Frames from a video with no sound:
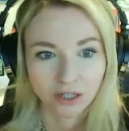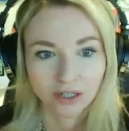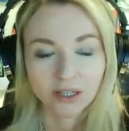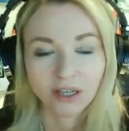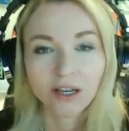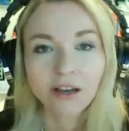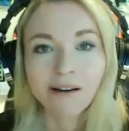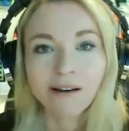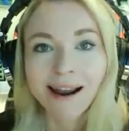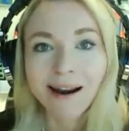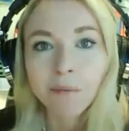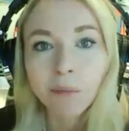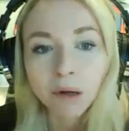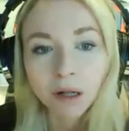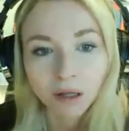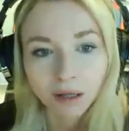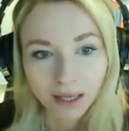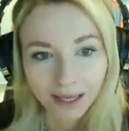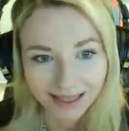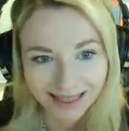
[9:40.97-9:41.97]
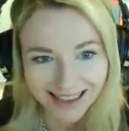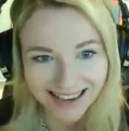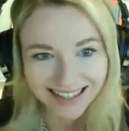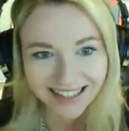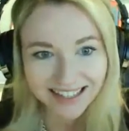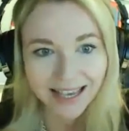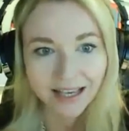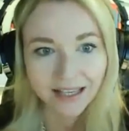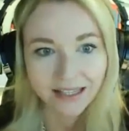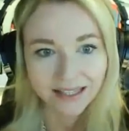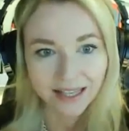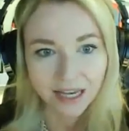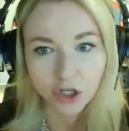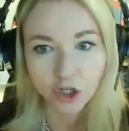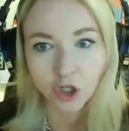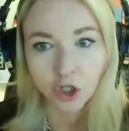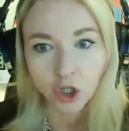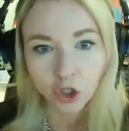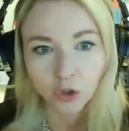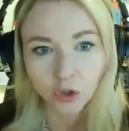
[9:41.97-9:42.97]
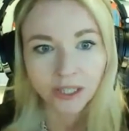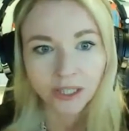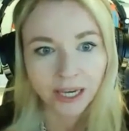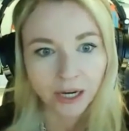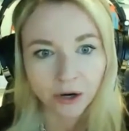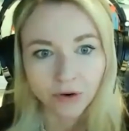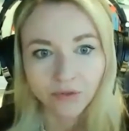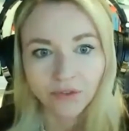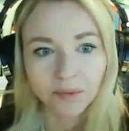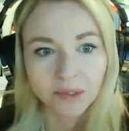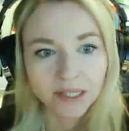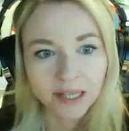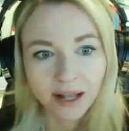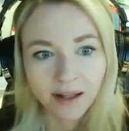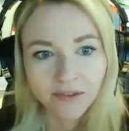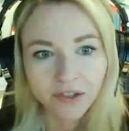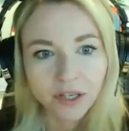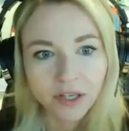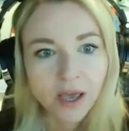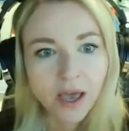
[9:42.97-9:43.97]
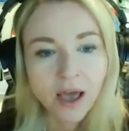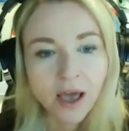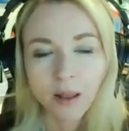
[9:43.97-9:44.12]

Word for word: it's incredible like they take such good care of themselves